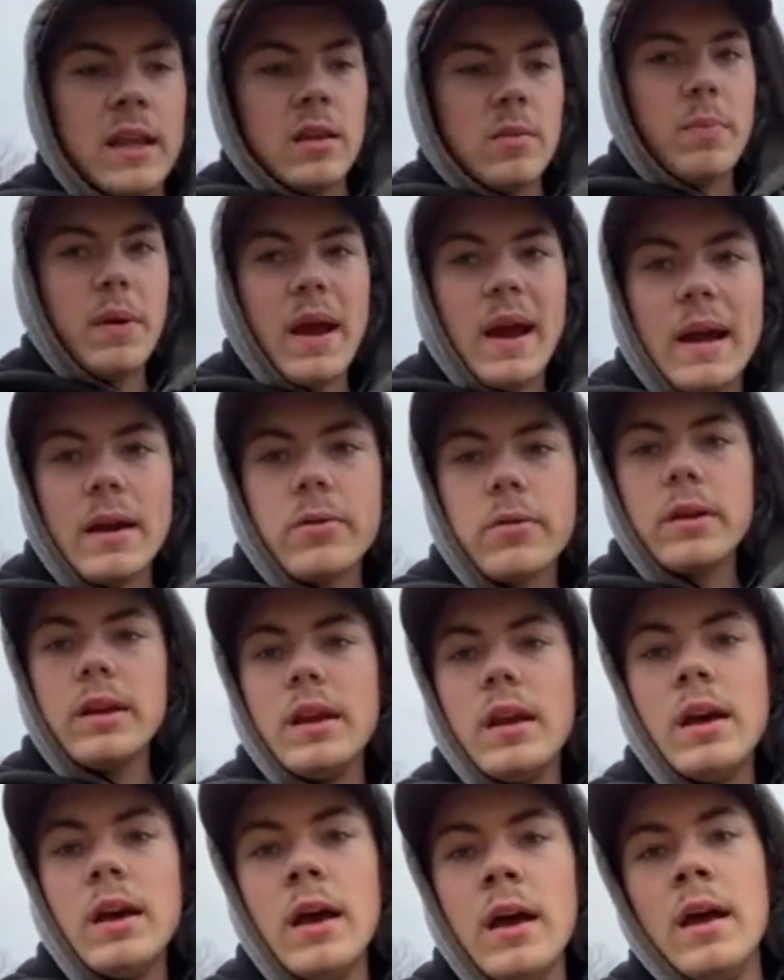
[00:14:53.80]
the battery,
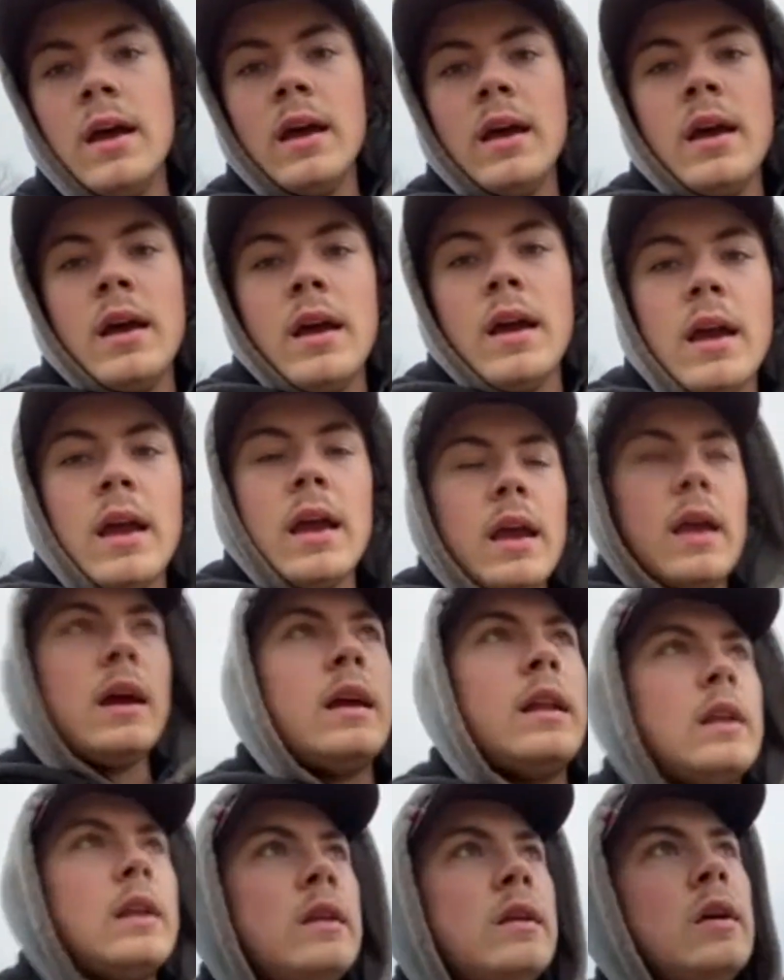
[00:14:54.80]

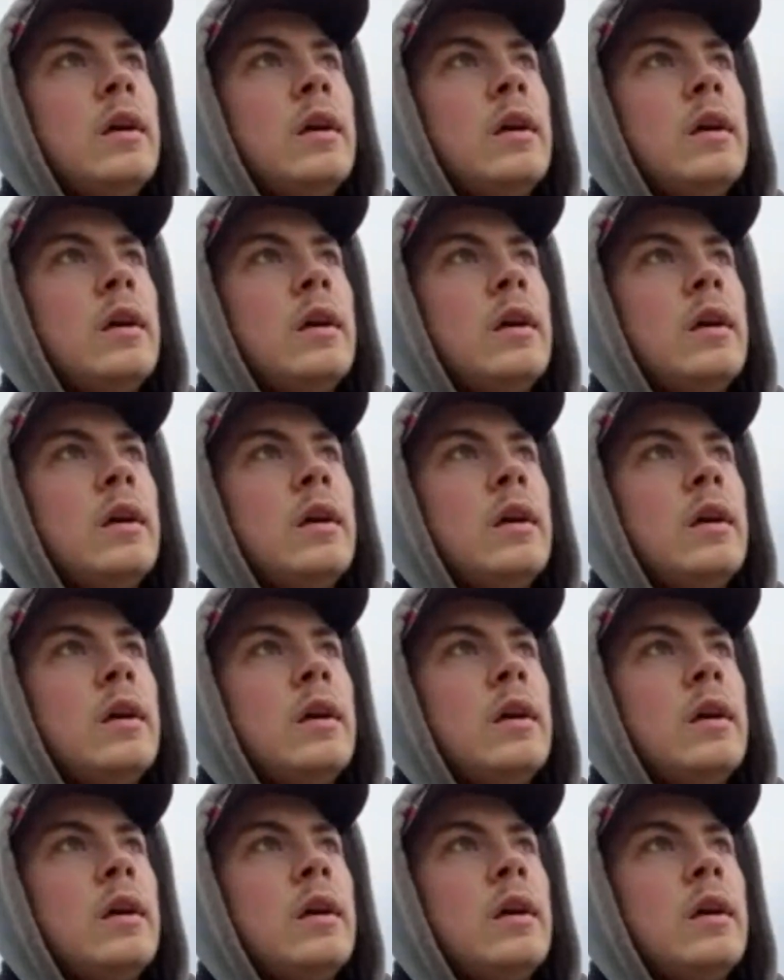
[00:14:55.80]
and